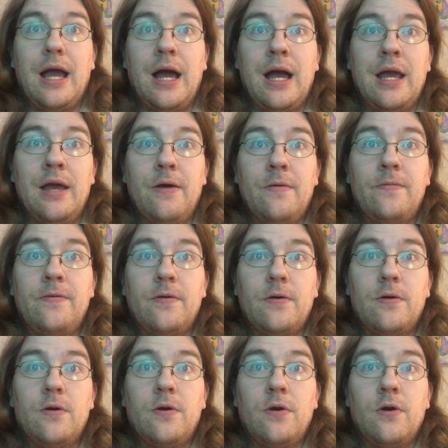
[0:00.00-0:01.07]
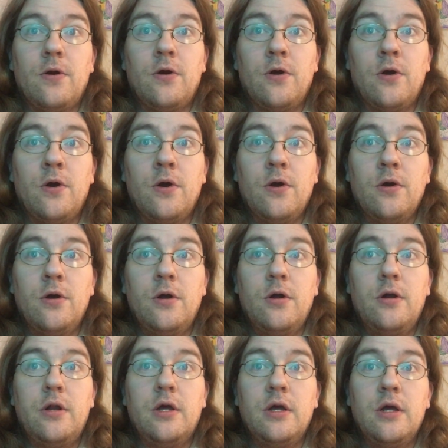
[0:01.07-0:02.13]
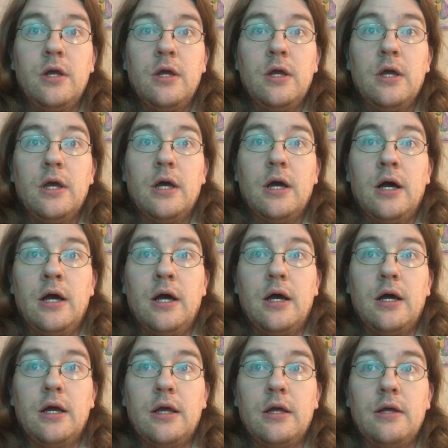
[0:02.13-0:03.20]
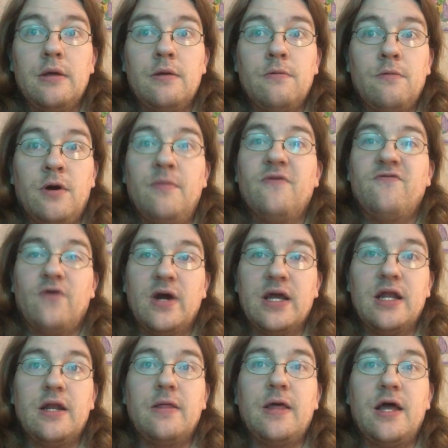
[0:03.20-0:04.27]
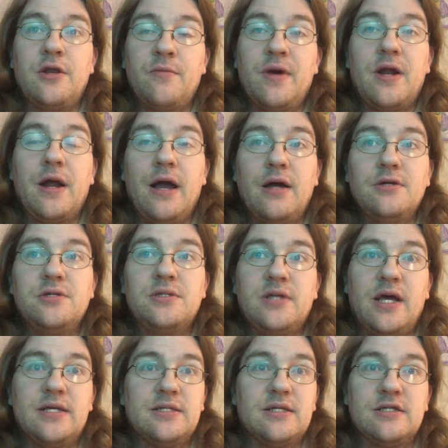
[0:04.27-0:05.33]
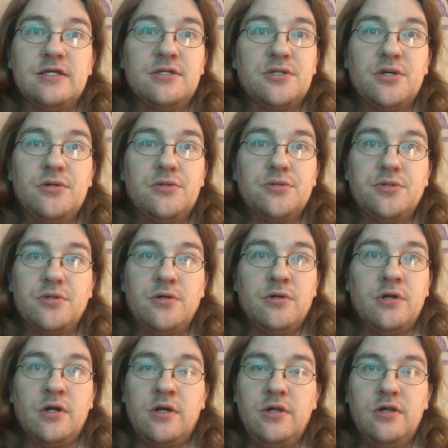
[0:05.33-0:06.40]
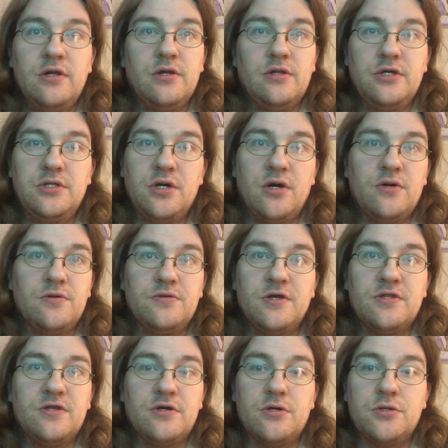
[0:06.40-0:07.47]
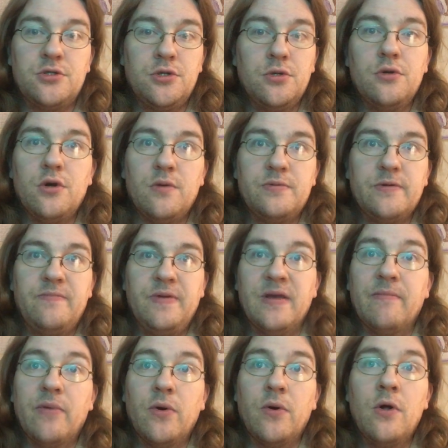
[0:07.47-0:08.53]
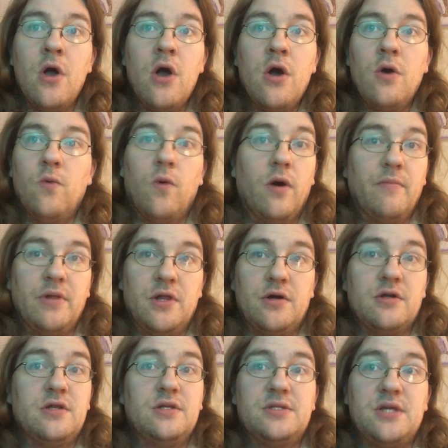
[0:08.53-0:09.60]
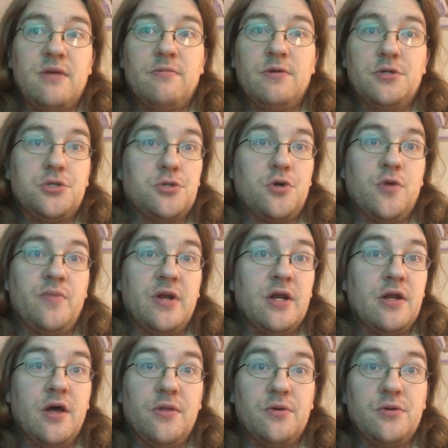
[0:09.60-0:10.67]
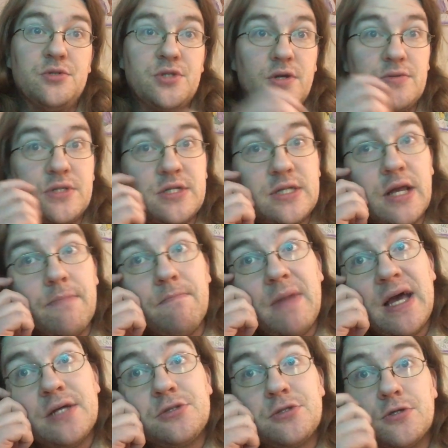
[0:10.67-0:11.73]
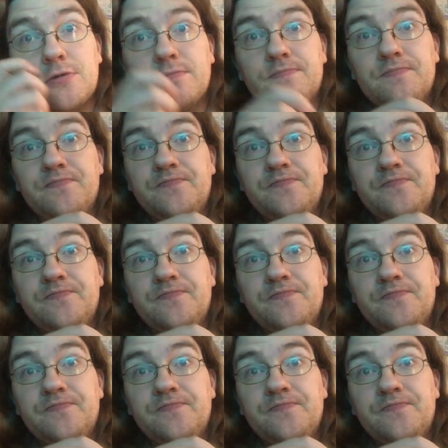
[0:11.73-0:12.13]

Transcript: have heard, before I get into that, no matter how you slice it, these souls are clearly told that there are 2 groups of people, one belonging to the same religious group and another who serves the same master.